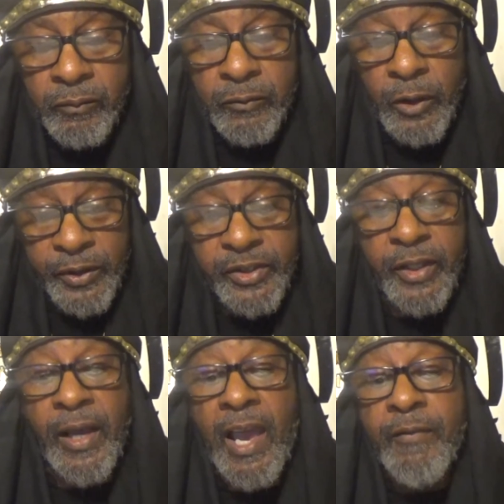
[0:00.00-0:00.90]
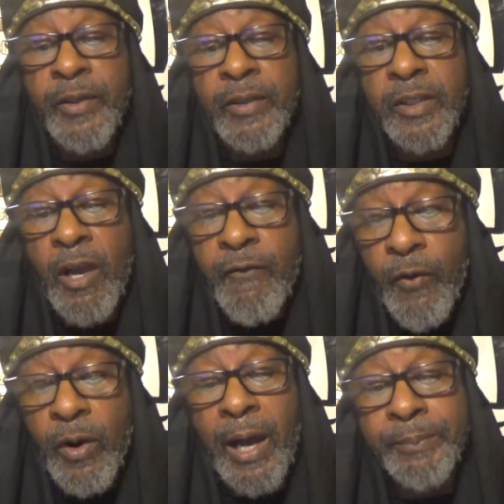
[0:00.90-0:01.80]
Here he said, having
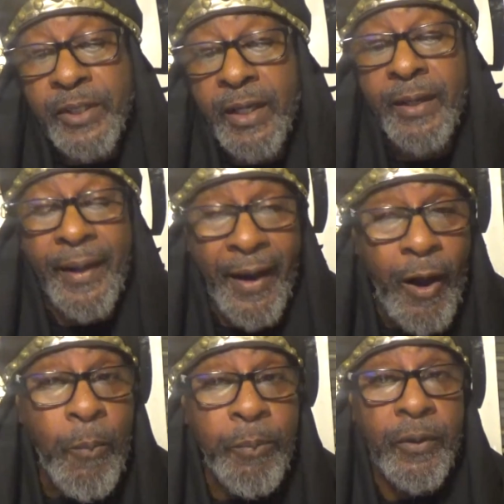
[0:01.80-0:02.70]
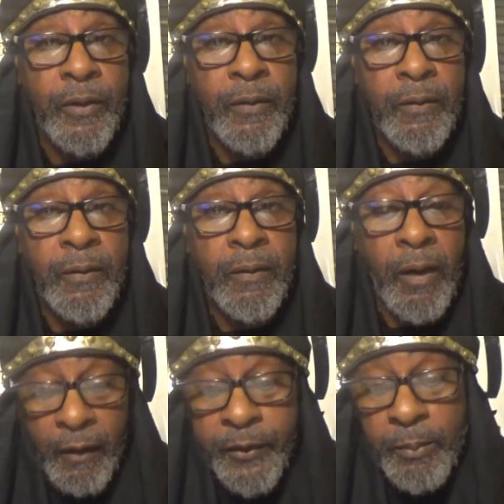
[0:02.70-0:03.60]
therefore obtained help
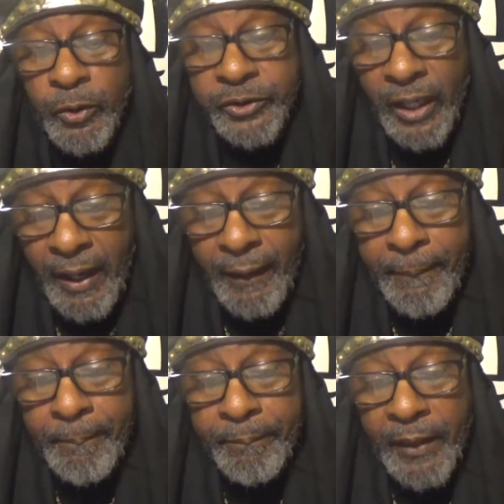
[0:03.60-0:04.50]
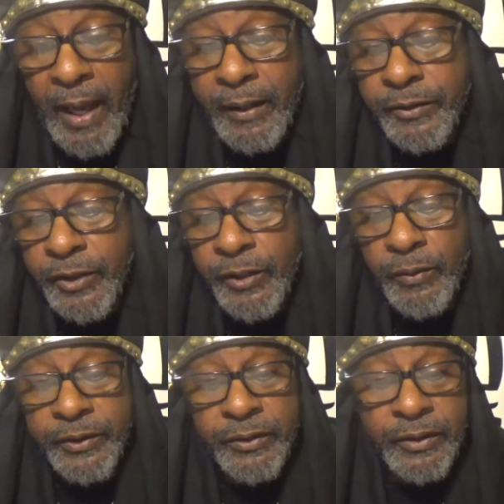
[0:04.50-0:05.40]
of the Most High, I
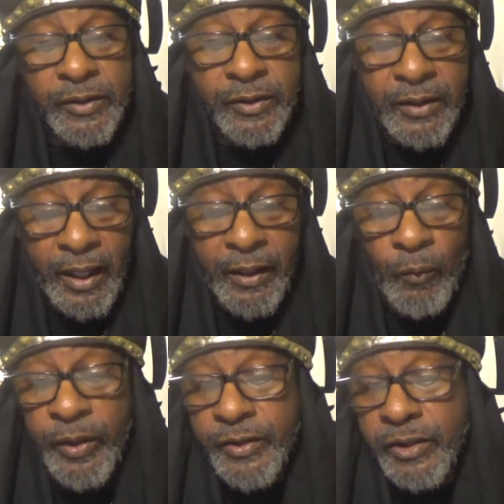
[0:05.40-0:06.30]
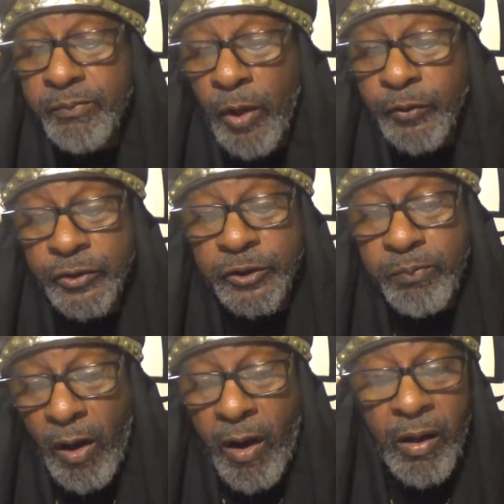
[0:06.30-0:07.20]
continue unto this day, witnessing both the
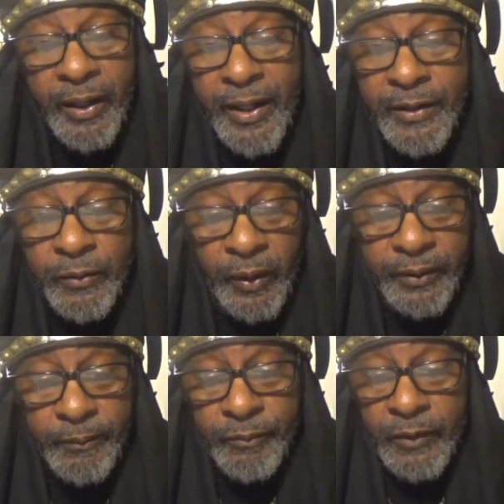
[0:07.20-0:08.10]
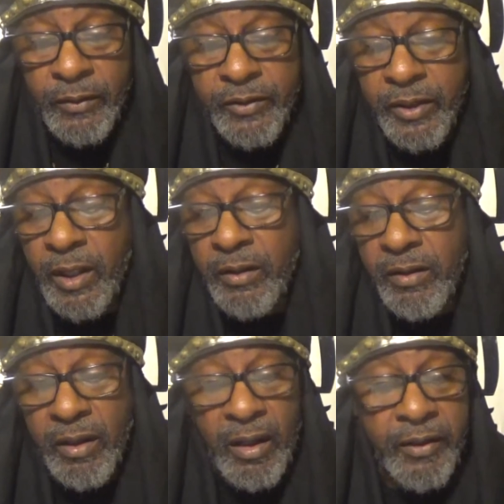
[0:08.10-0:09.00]
small and great saying
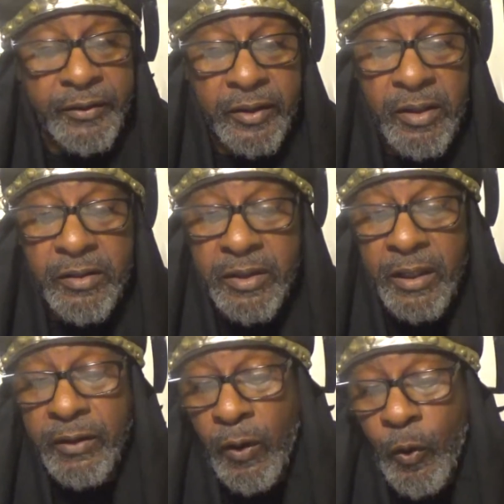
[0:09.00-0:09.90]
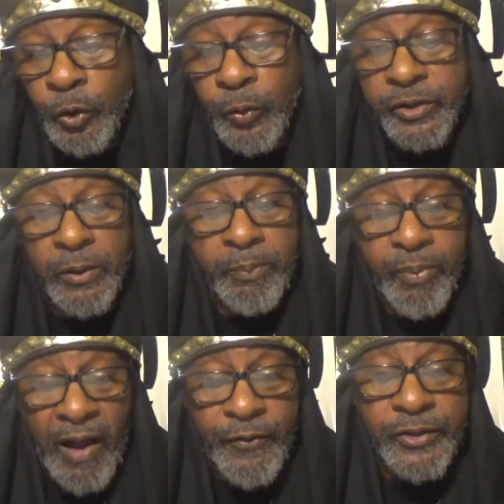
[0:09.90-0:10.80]
none other things than those which the
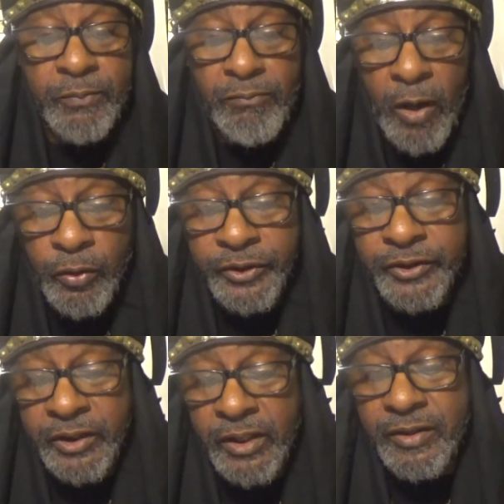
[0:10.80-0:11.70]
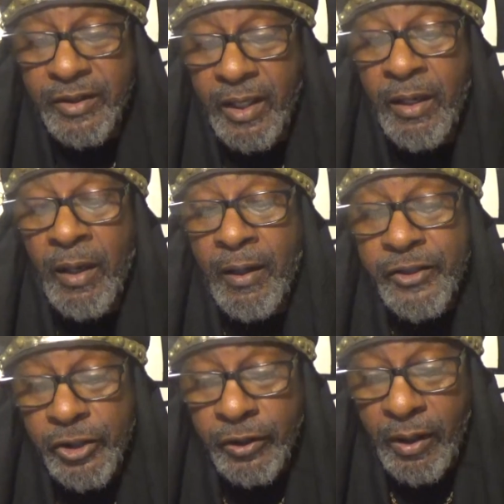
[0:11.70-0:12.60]
prophets and Moses did say
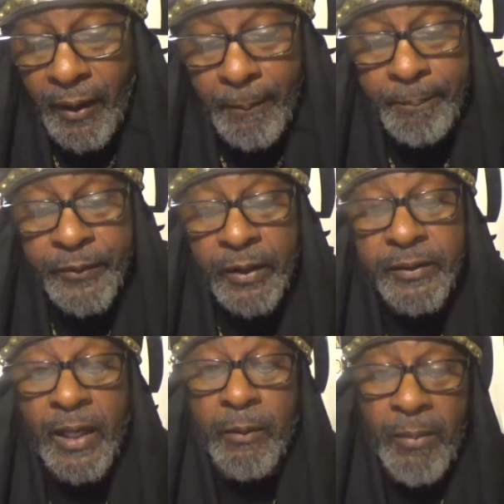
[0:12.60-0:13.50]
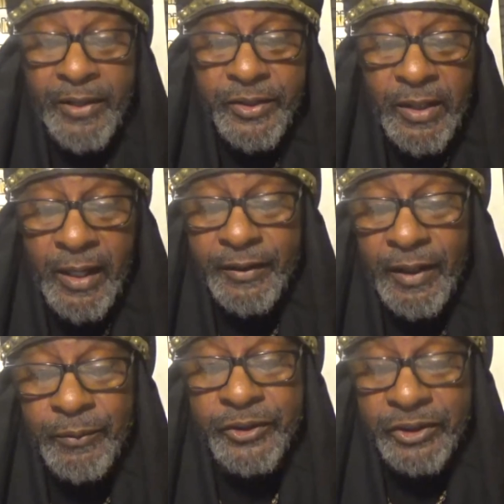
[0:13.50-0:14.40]
should come, that a Mashiach
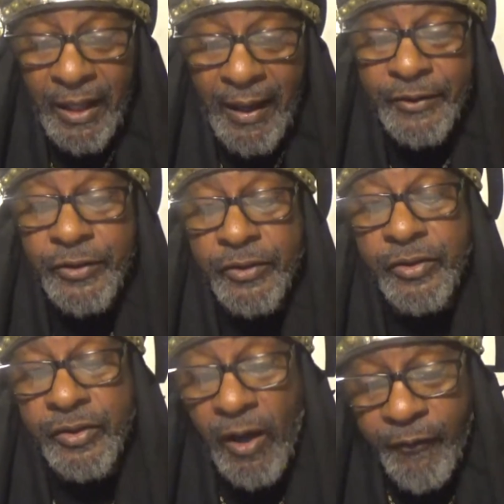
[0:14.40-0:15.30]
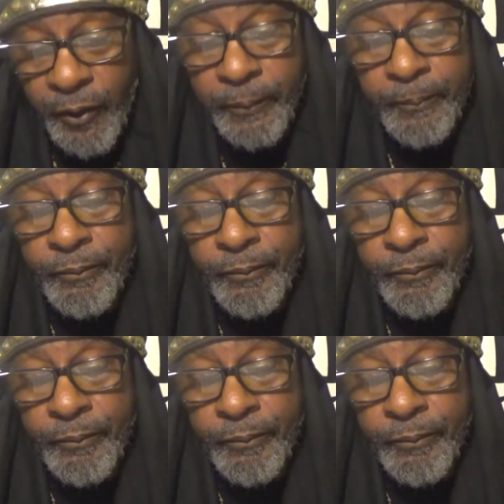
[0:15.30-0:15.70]
Yahushua should suffer,